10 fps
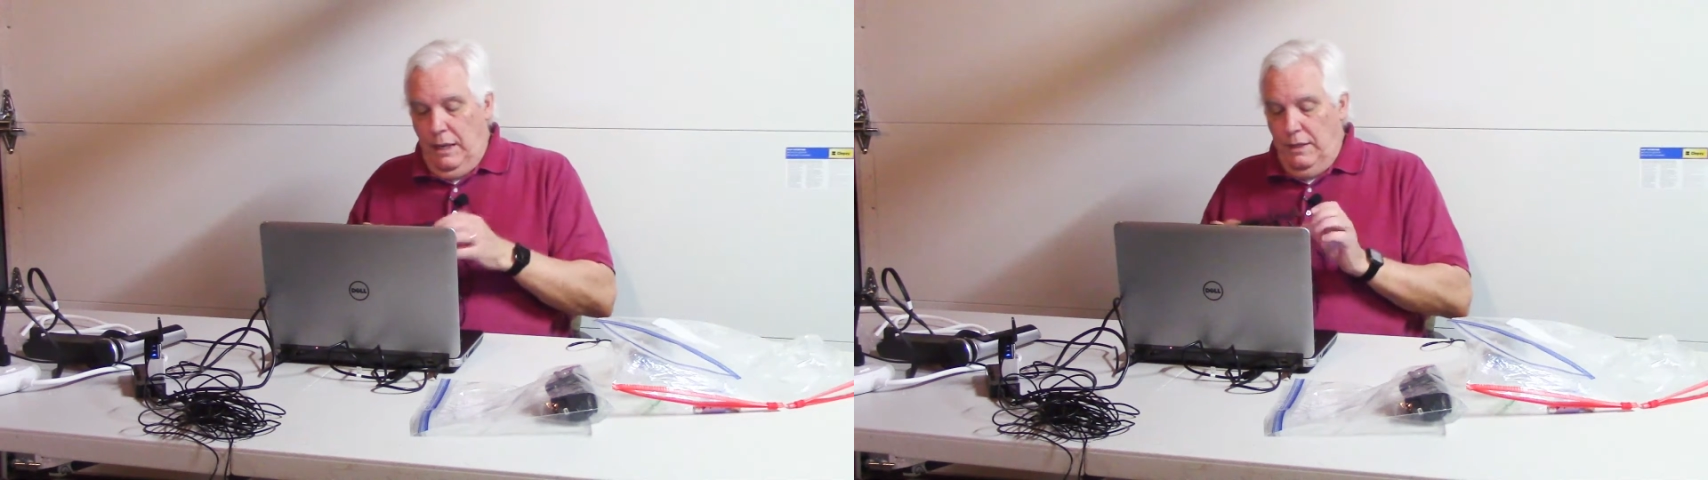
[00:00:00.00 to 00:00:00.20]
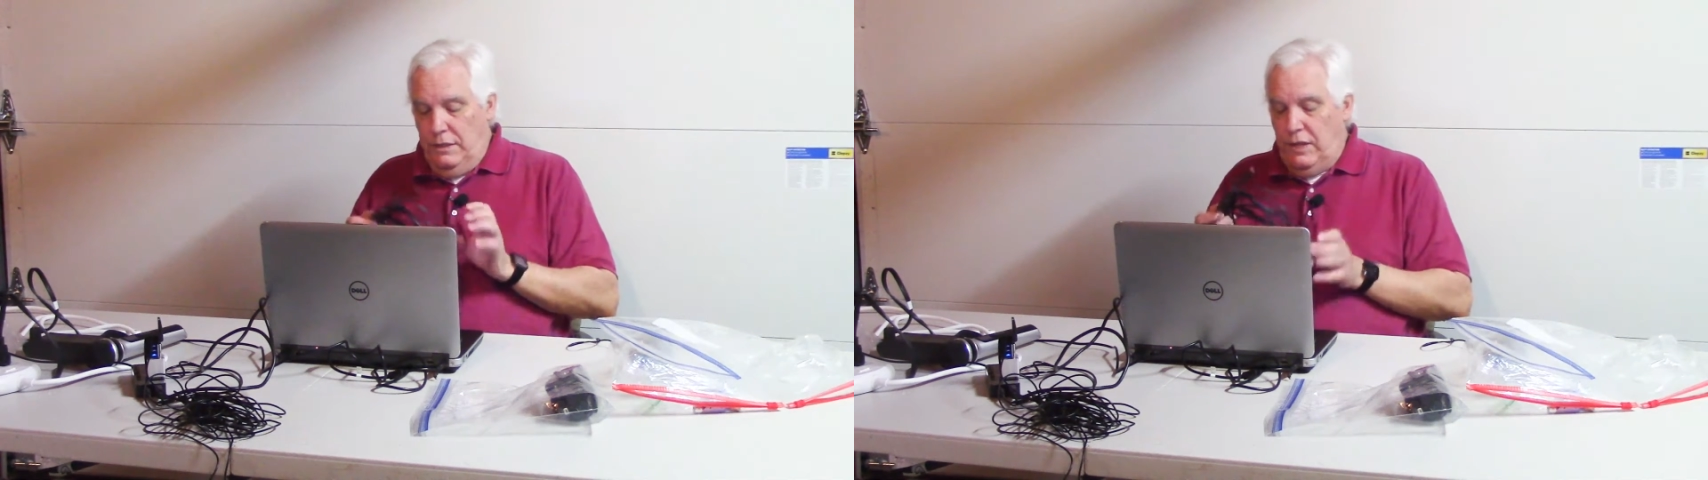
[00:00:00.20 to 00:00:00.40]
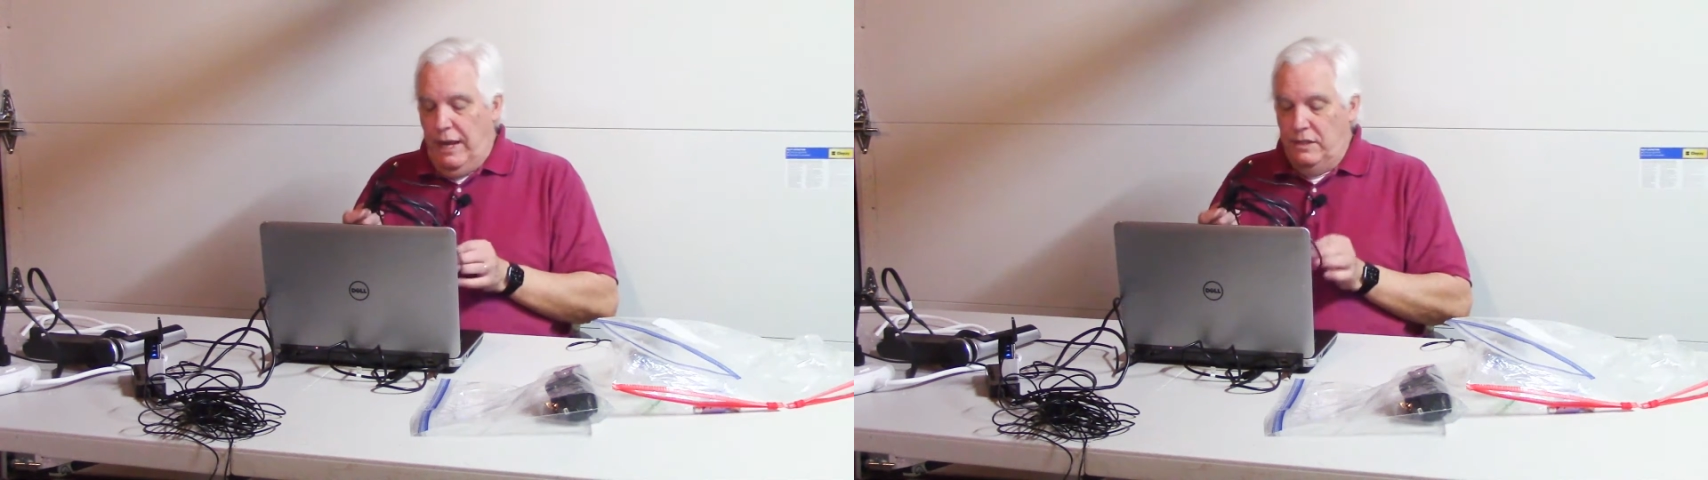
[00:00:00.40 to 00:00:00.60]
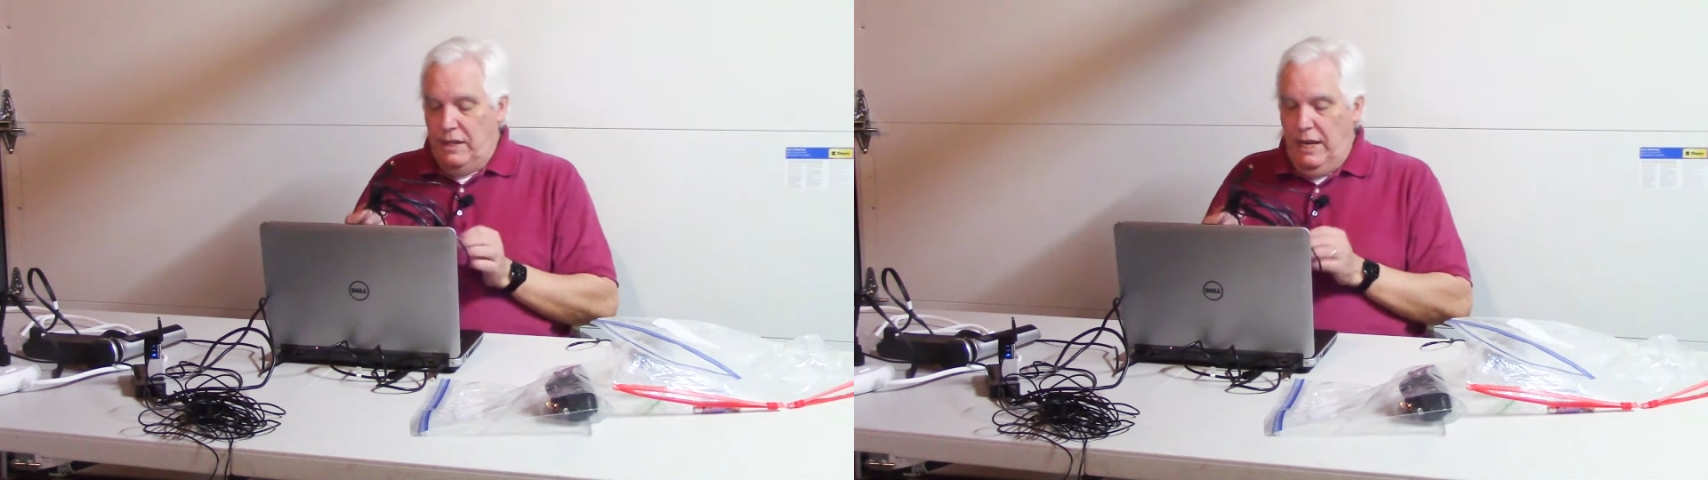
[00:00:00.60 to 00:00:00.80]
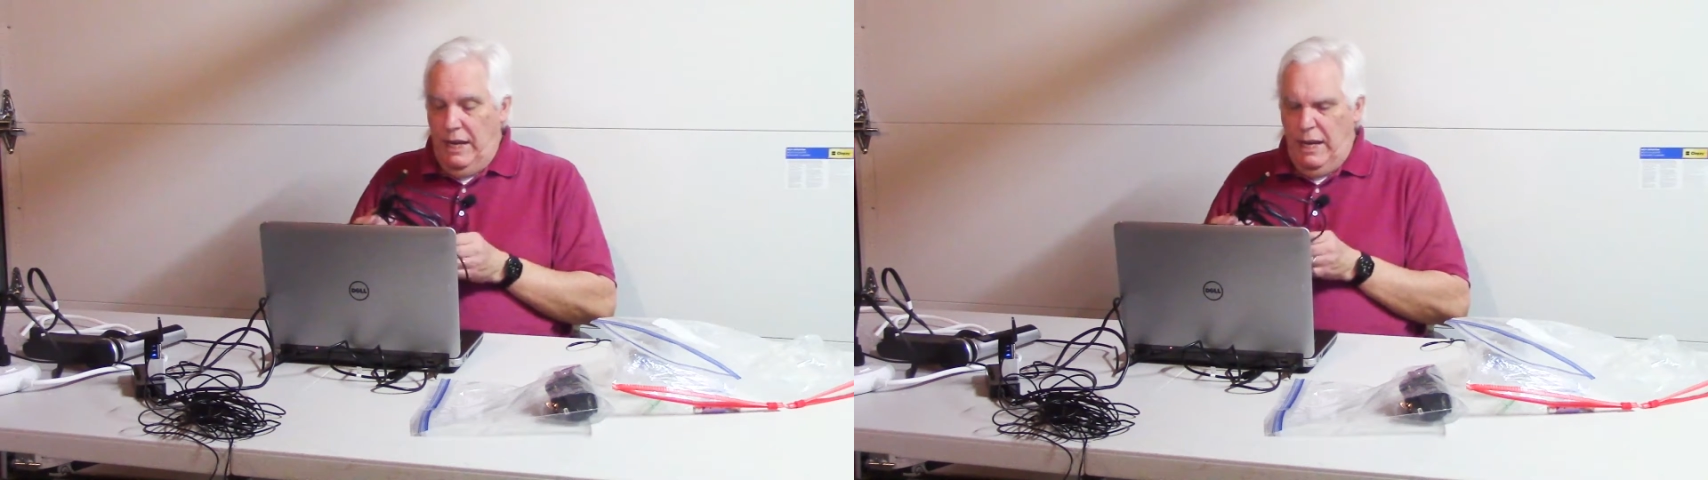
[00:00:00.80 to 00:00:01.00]
This has
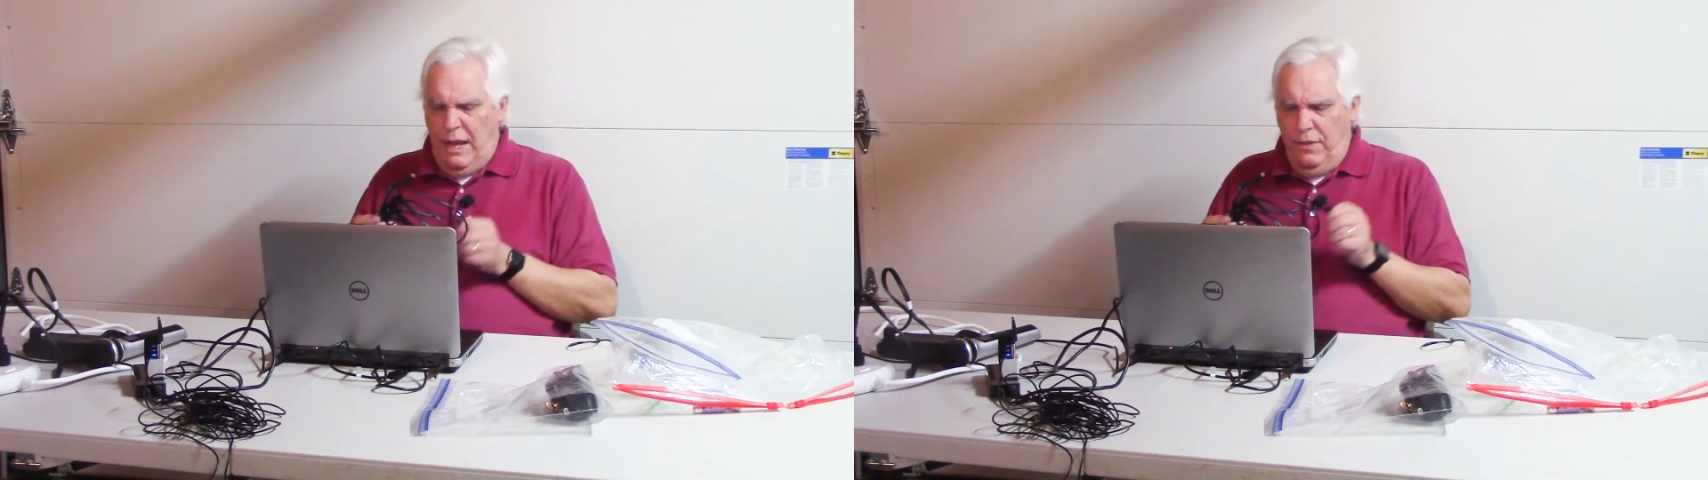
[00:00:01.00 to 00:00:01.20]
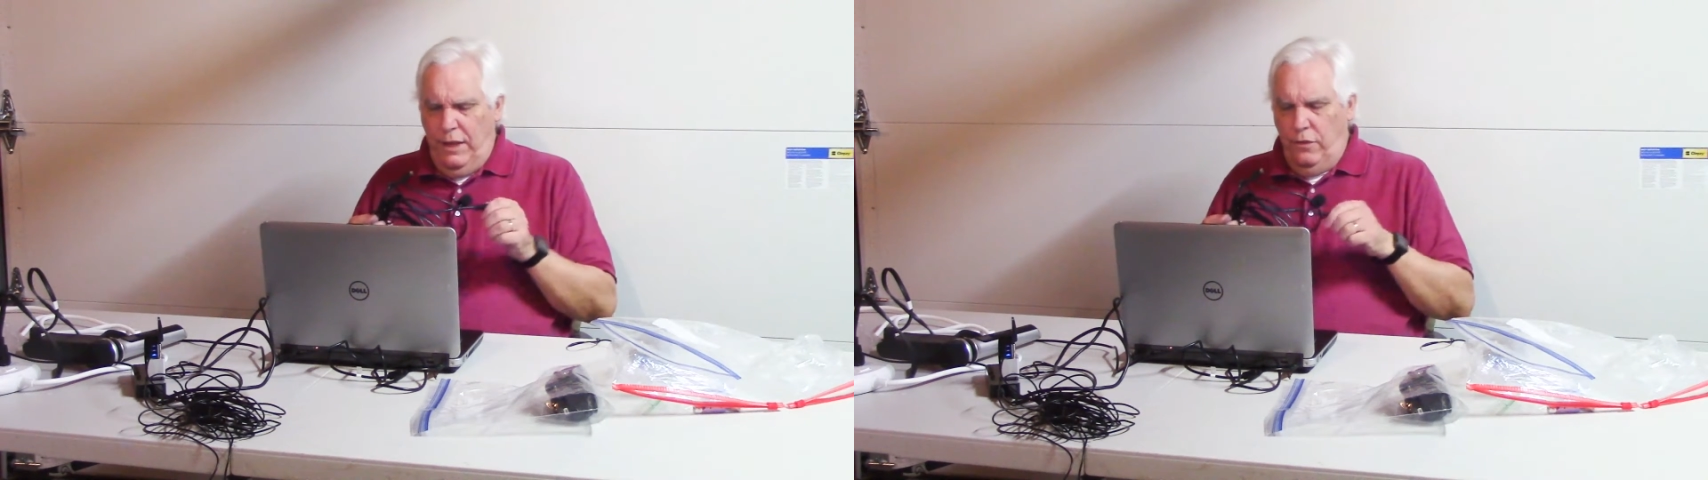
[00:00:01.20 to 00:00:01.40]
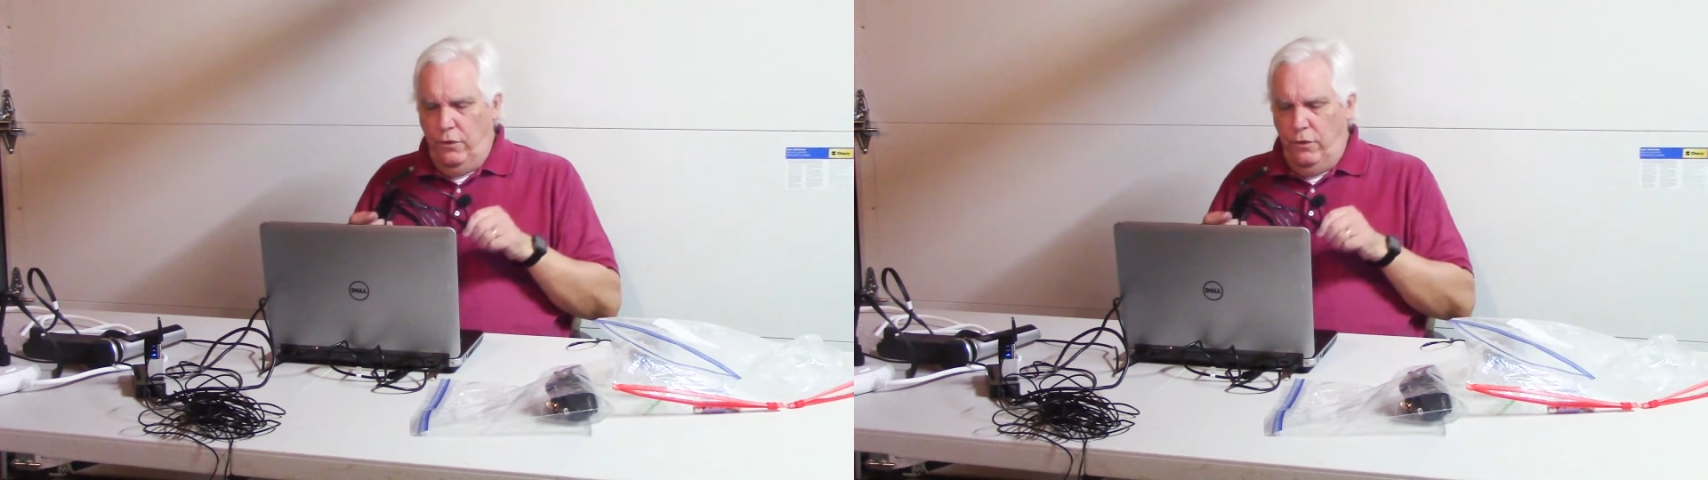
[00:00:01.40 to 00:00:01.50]
I think